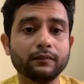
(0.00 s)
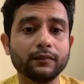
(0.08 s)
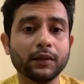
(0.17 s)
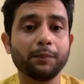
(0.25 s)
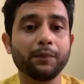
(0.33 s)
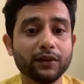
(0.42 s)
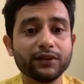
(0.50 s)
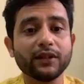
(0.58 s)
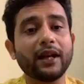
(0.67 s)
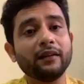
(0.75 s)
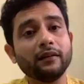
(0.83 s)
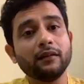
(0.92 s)
the person
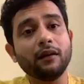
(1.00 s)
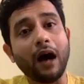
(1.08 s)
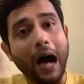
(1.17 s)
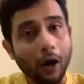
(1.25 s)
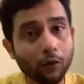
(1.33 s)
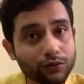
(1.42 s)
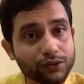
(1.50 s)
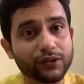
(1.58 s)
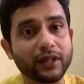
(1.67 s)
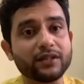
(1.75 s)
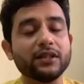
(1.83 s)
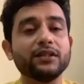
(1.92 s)
and the house
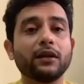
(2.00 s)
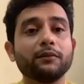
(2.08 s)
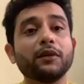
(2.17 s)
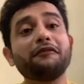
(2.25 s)
that she's from, the